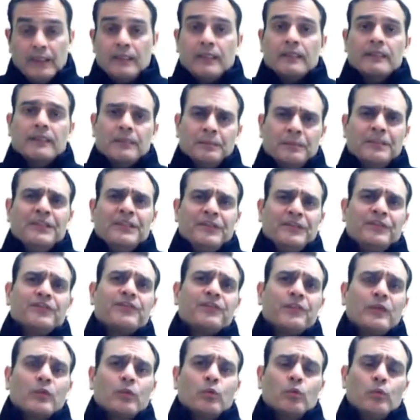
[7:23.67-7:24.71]
That
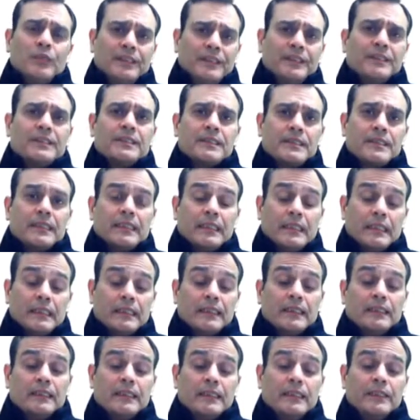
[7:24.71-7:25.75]
means we can say
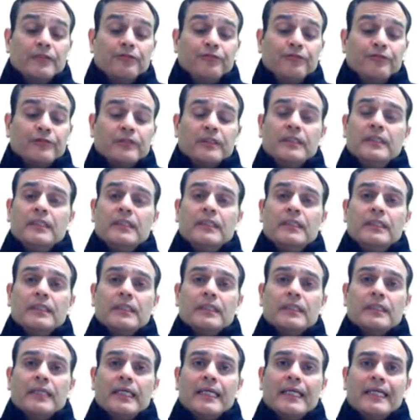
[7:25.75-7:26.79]
that if the
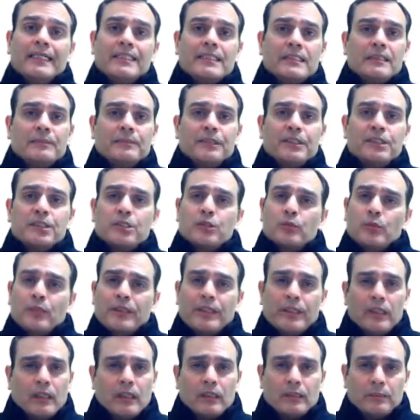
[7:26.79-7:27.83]
estimates were
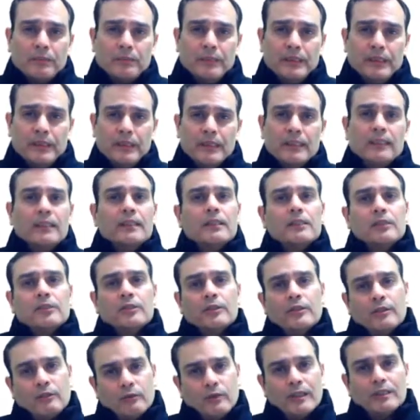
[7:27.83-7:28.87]
not made,
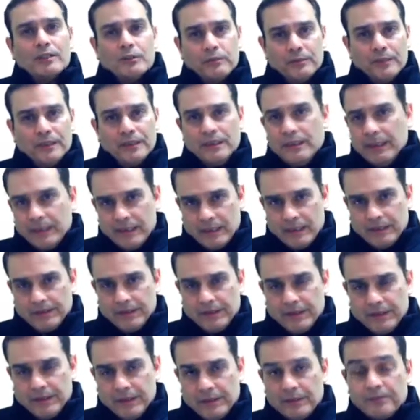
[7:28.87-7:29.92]
you're required to make the
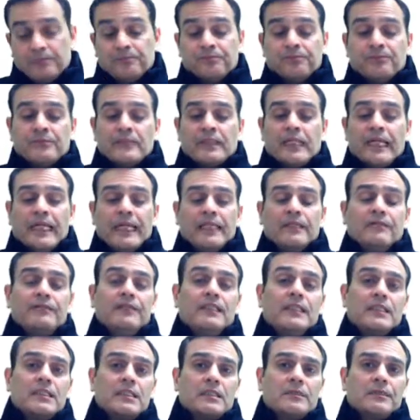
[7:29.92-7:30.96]
estimates. And if
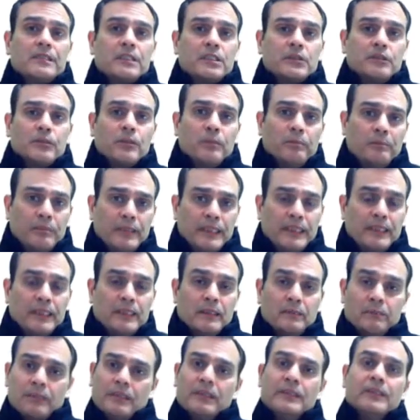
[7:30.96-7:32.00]
the estimates were
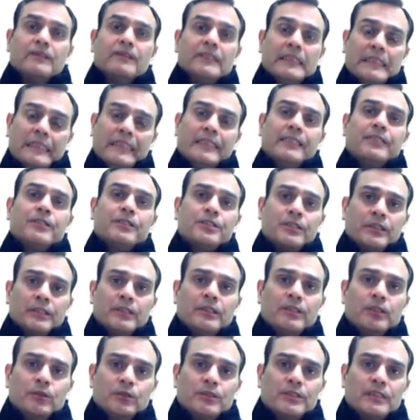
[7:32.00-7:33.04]
made, but there were errors
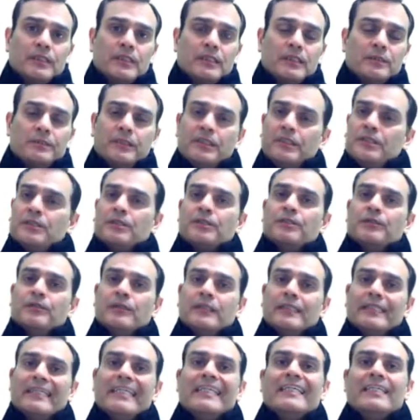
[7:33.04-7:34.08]
in those estimates, you
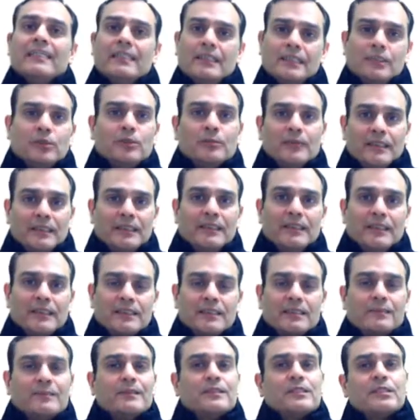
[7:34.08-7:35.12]
again need to make the
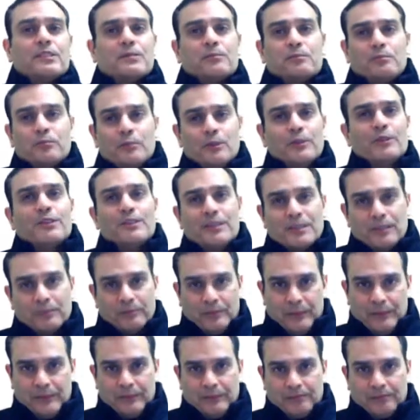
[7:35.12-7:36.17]
estimates, put it simply.